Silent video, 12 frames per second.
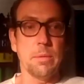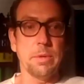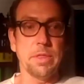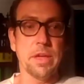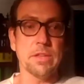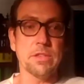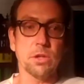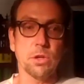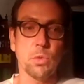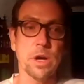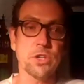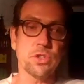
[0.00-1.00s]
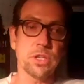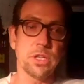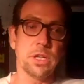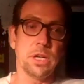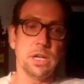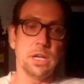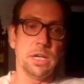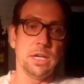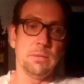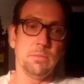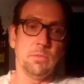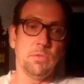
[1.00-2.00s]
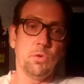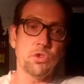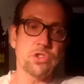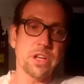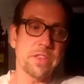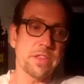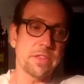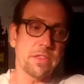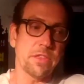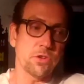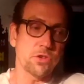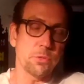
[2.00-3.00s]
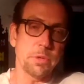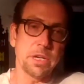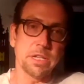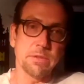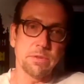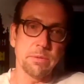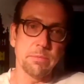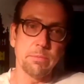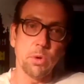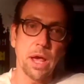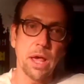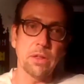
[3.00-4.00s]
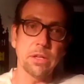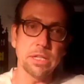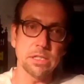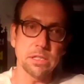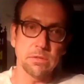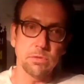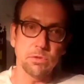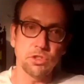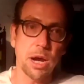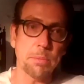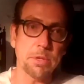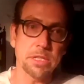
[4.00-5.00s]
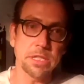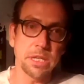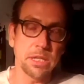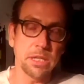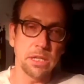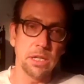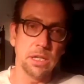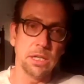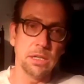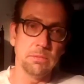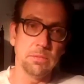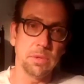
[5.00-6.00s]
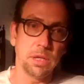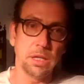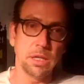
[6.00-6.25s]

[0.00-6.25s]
I mean, that's a good question. Fortunately, I think that there's so many different modalities of chaplaincy and